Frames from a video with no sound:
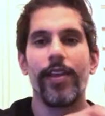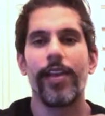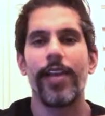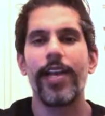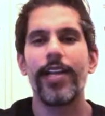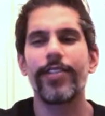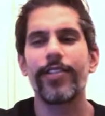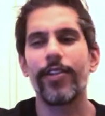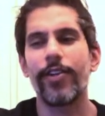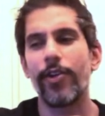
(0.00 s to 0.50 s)

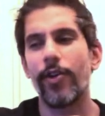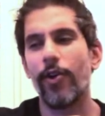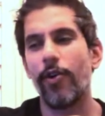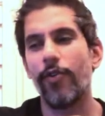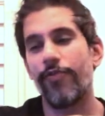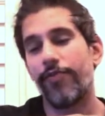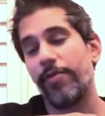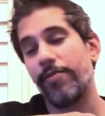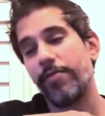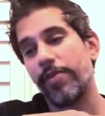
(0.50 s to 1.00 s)
it's a
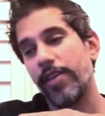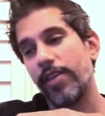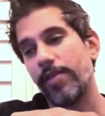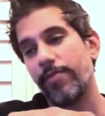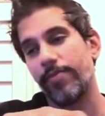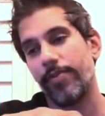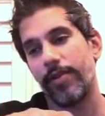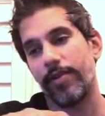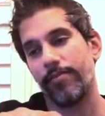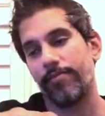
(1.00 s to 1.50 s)
no for me,
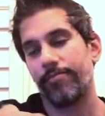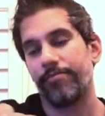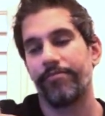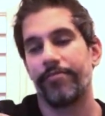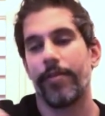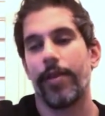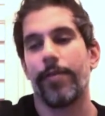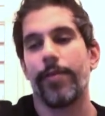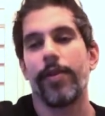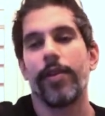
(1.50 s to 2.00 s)
but
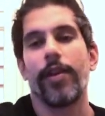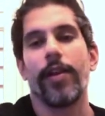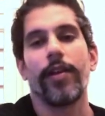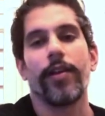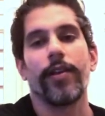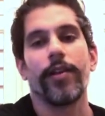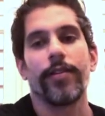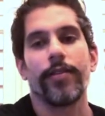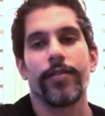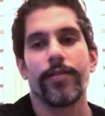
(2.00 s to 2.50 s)
I mean, I
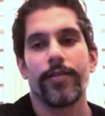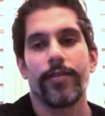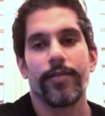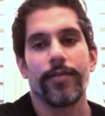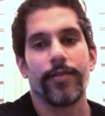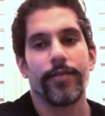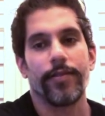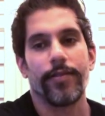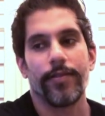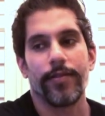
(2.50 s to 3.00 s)

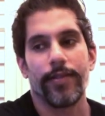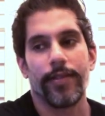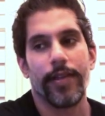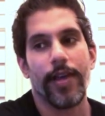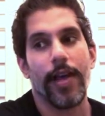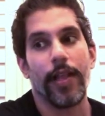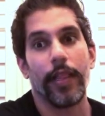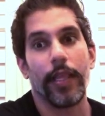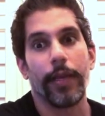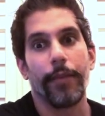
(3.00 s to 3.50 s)
guess it's
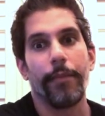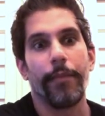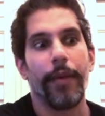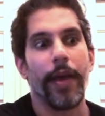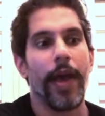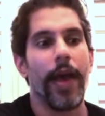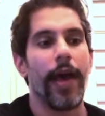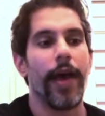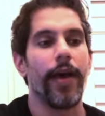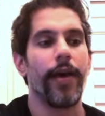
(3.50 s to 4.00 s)
not like
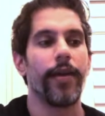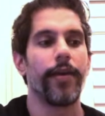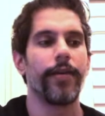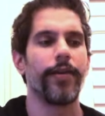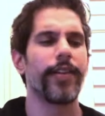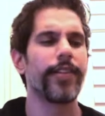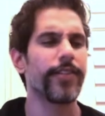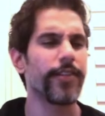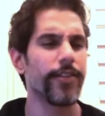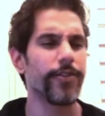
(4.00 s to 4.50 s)
bad.
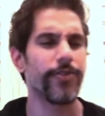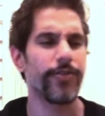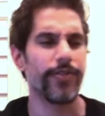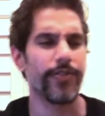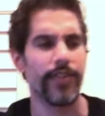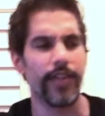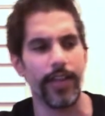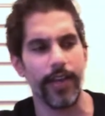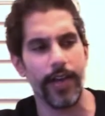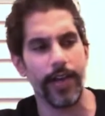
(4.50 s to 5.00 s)
It's
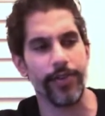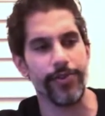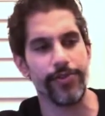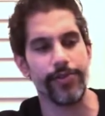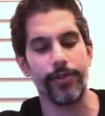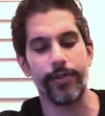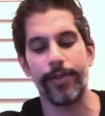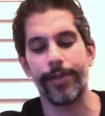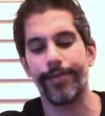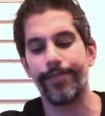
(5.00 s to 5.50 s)
interesting,
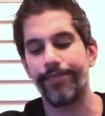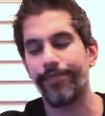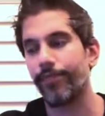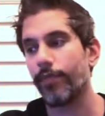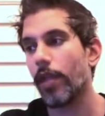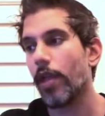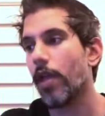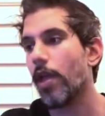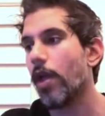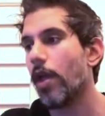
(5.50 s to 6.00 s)
actually.
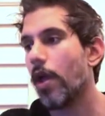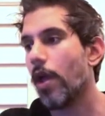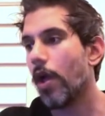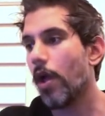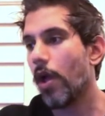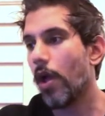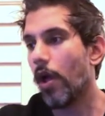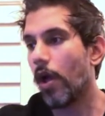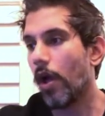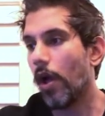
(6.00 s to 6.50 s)

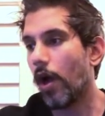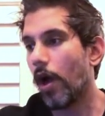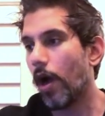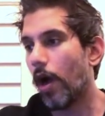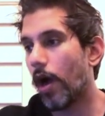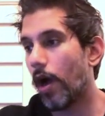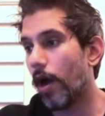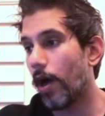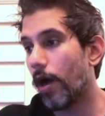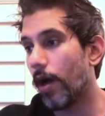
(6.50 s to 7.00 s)

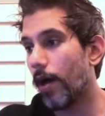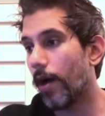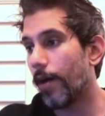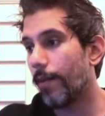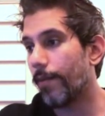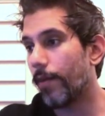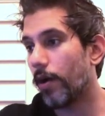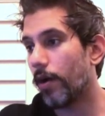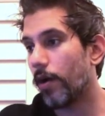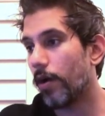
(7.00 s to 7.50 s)

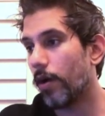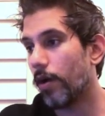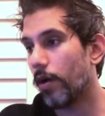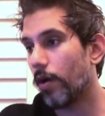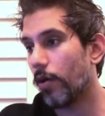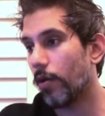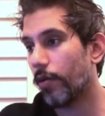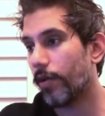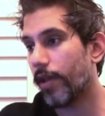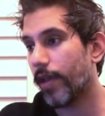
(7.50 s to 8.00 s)

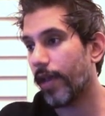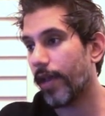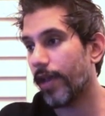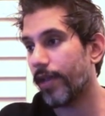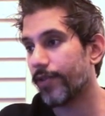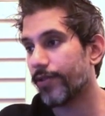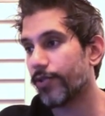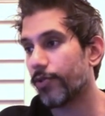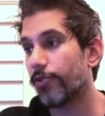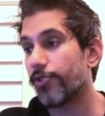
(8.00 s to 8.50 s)

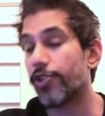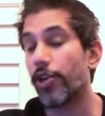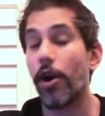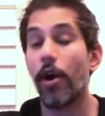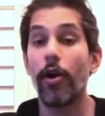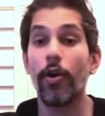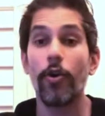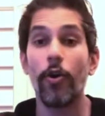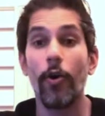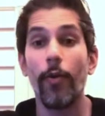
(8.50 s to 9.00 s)
Okay, so
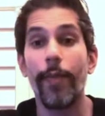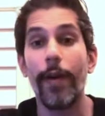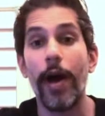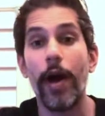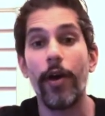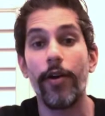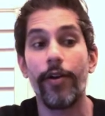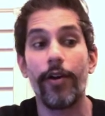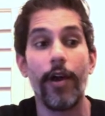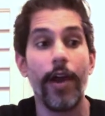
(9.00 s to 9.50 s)
charcoal
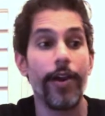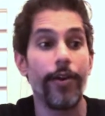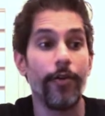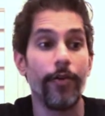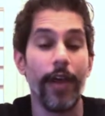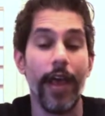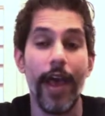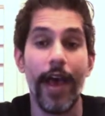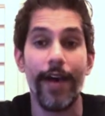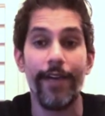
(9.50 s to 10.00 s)
powder, I
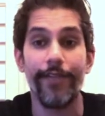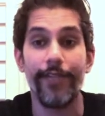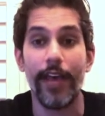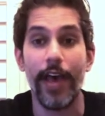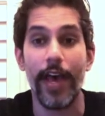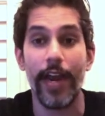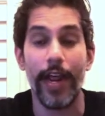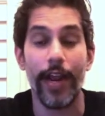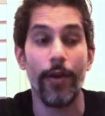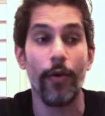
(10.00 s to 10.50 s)
don't have
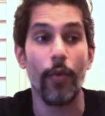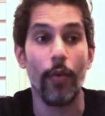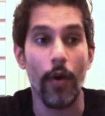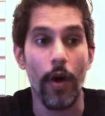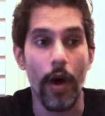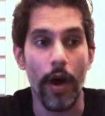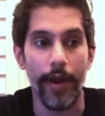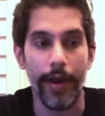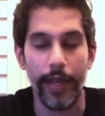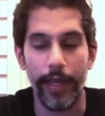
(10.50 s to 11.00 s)
that. I don't
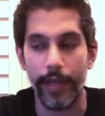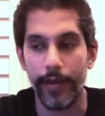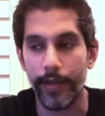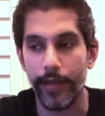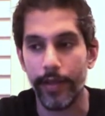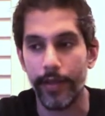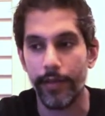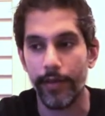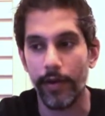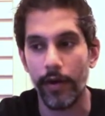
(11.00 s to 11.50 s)
want it
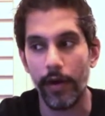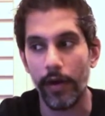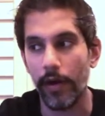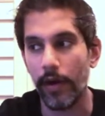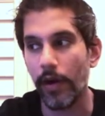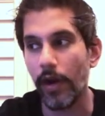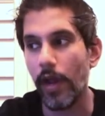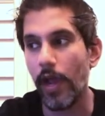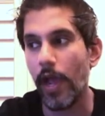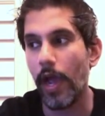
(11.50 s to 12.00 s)

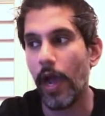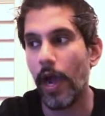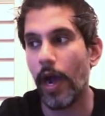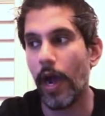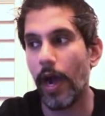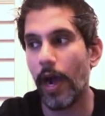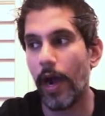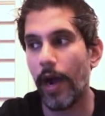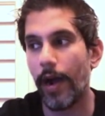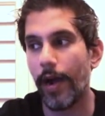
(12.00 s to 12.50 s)
either.
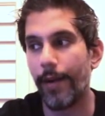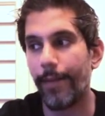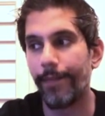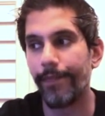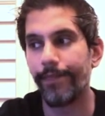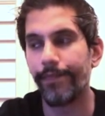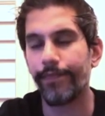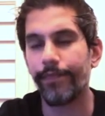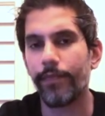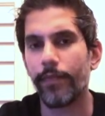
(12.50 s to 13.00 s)

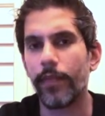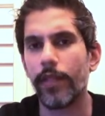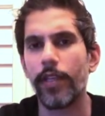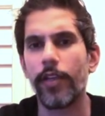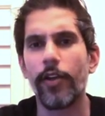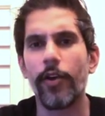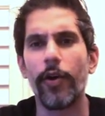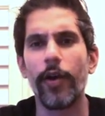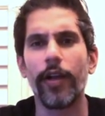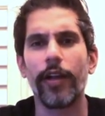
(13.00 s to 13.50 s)

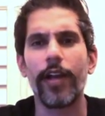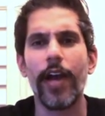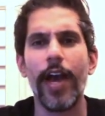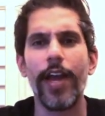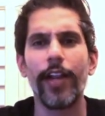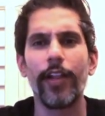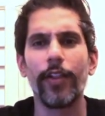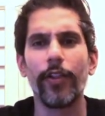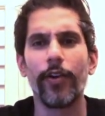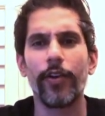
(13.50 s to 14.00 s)
You know, it
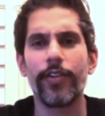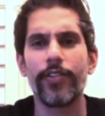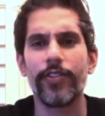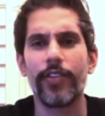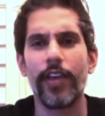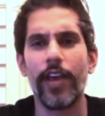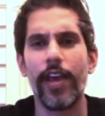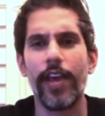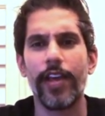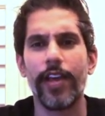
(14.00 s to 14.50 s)
kind of looks
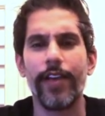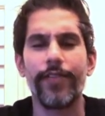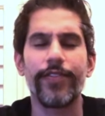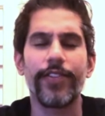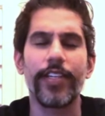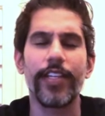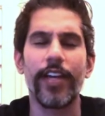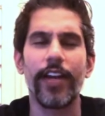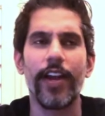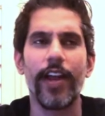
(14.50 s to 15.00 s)
like, I've
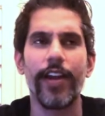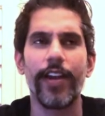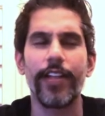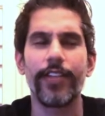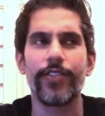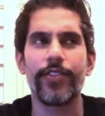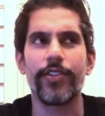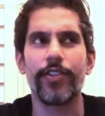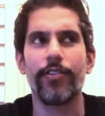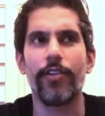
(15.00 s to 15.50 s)
seen it on
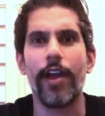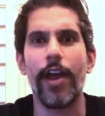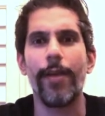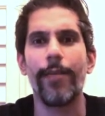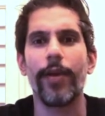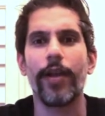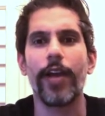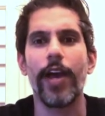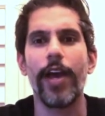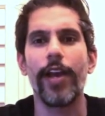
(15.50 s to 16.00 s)

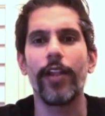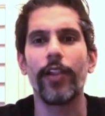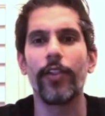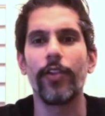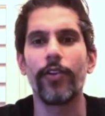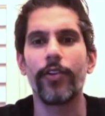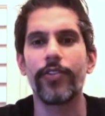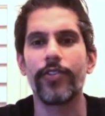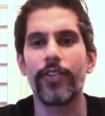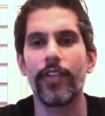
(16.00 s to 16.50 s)
Instagram. It kind of
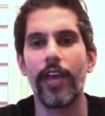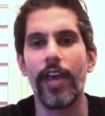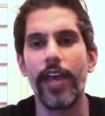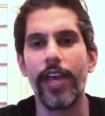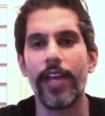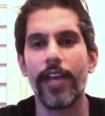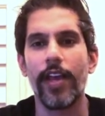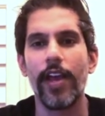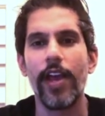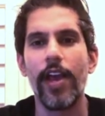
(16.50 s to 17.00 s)
looks
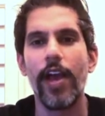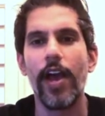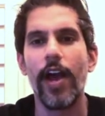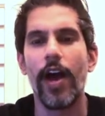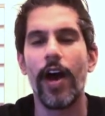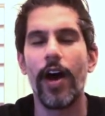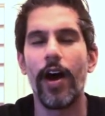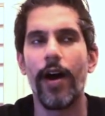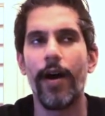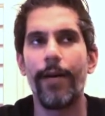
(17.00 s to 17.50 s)
like,
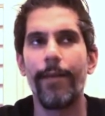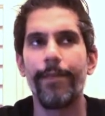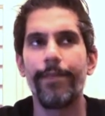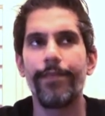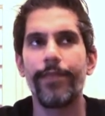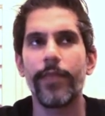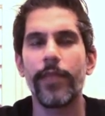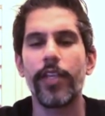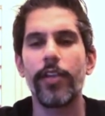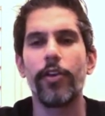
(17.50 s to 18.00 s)

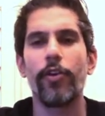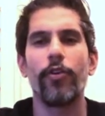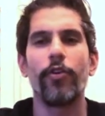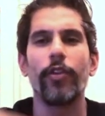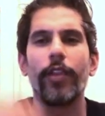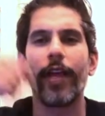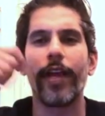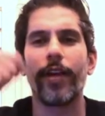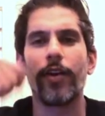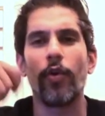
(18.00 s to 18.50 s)
you know,
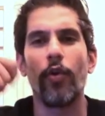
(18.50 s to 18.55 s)
like